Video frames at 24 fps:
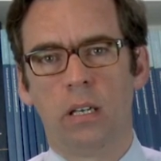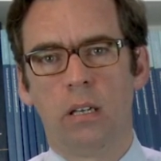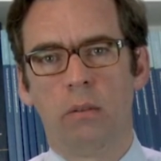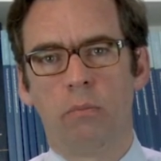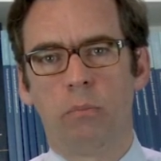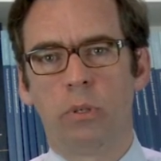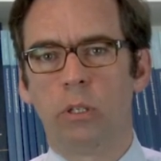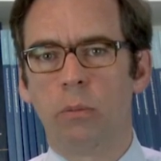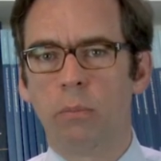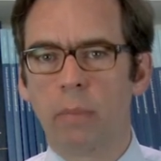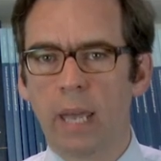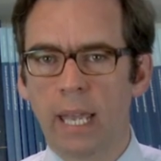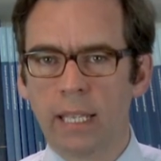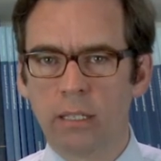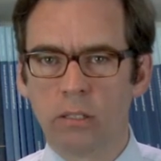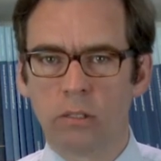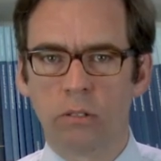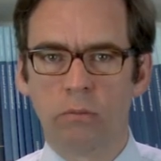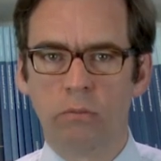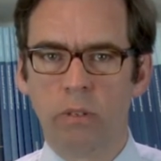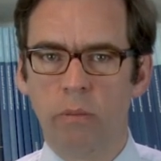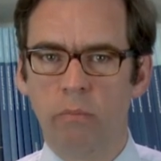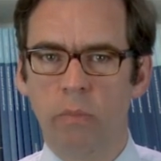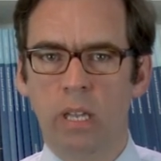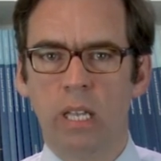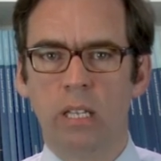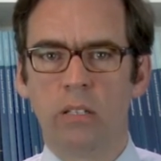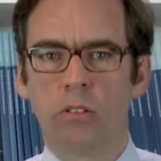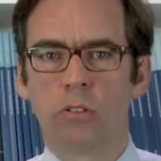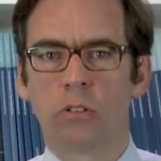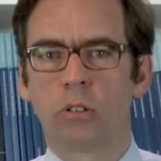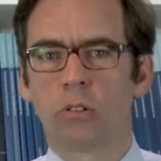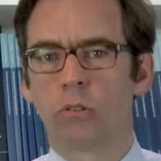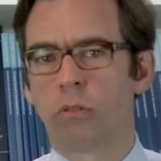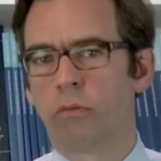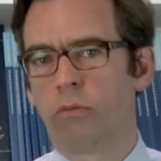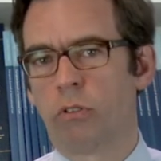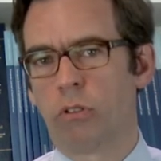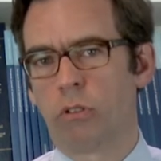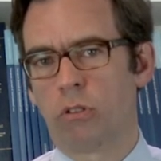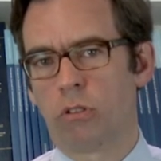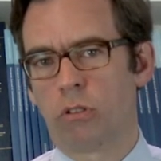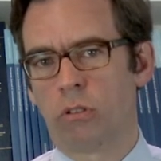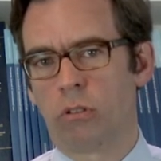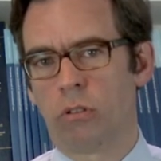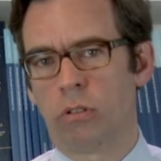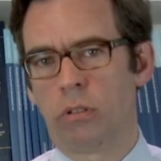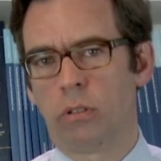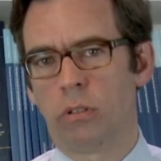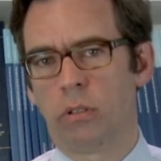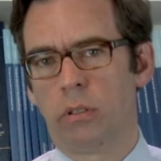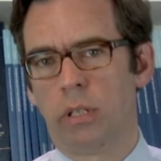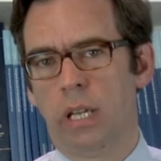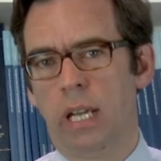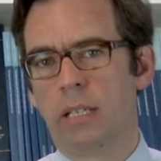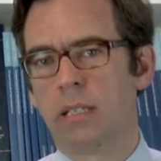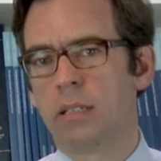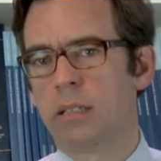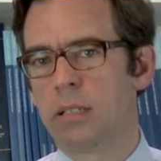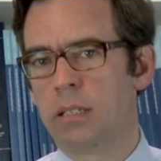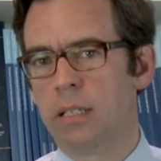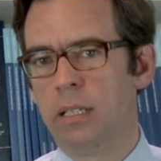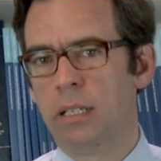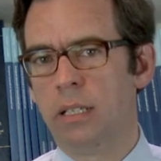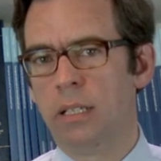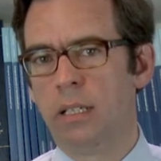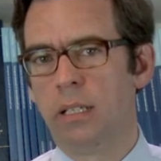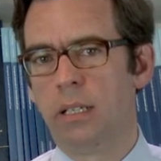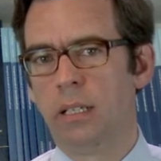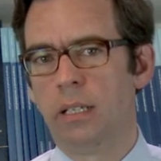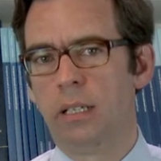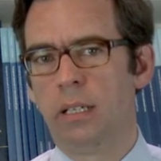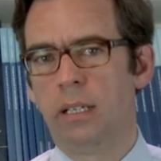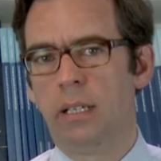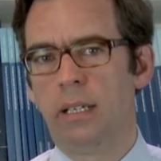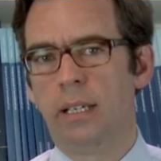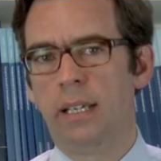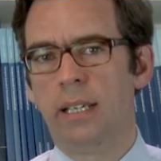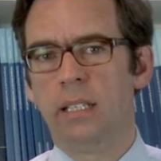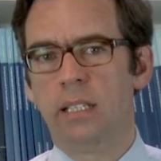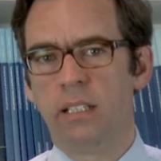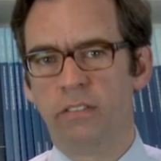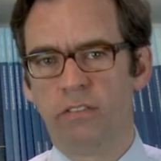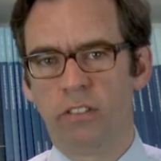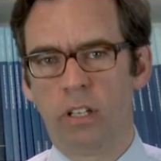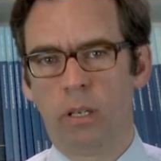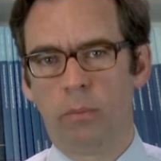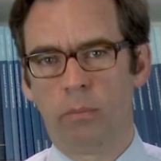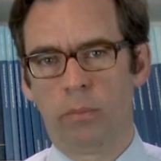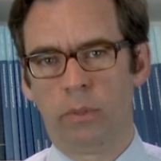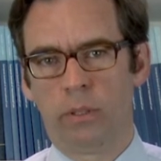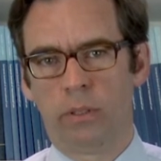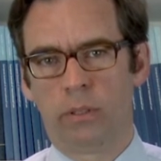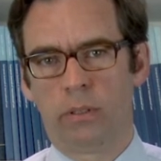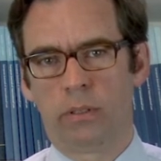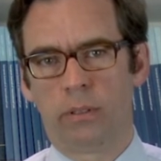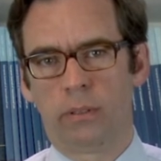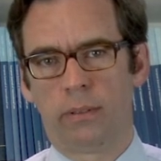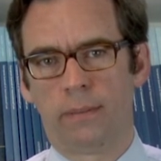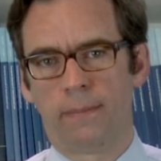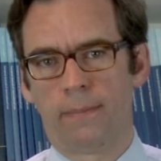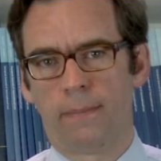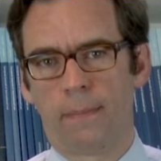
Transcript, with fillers: But the matter remains controversial and still in development.